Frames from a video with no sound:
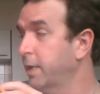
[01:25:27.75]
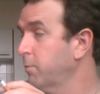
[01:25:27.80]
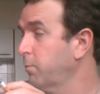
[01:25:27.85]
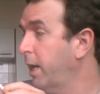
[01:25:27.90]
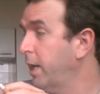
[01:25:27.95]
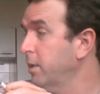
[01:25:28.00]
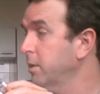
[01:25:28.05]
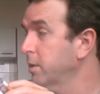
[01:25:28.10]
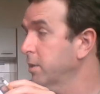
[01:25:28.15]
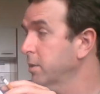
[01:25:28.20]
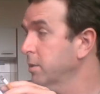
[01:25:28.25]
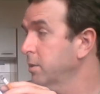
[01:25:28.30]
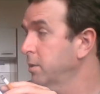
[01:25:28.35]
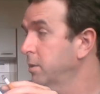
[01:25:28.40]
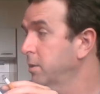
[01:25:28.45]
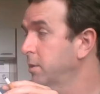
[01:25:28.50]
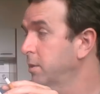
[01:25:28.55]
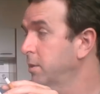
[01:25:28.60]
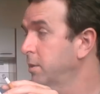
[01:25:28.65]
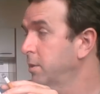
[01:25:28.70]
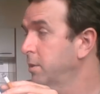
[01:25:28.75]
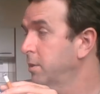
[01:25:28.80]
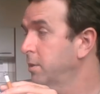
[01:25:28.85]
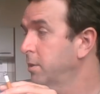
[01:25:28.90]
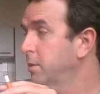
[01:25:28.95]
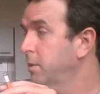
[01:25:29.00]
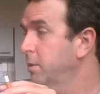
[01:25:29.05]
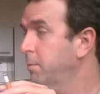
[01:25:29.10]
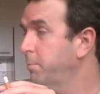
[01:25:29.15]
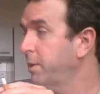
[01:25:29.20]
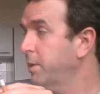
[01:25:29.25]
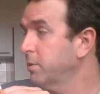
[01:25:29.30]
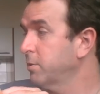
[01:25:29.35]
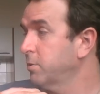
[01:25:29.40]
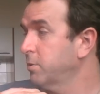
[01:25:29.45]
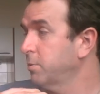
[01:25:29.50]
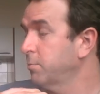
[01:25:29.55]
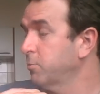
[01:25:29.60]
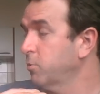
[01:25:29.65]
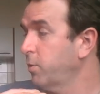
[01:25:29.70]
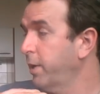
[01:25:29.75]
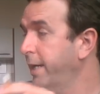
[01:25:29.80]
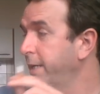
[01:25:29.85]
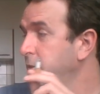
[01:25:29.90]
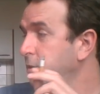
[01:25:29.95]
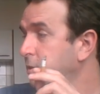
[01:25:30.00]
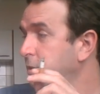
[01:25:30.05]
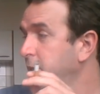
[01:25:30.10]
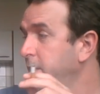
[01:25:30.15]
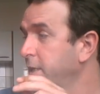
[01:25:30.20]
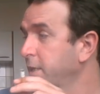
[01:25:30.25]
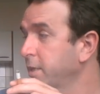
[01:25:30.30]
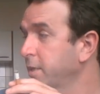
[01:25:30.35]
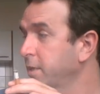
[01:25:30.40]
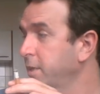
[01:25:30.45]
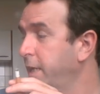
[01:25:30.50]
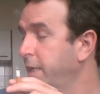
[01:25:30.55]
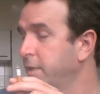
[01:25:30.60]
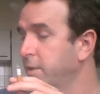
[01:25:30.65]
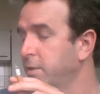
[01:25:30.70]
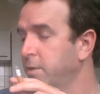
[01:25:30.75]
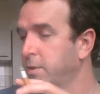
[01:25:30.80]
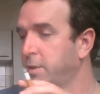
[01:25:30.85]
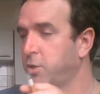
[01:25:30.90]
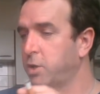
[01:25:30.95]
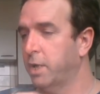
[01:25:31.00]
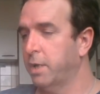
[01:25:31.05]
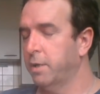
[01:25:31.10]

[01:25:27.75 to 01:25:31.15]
Rowling about some trans thing, and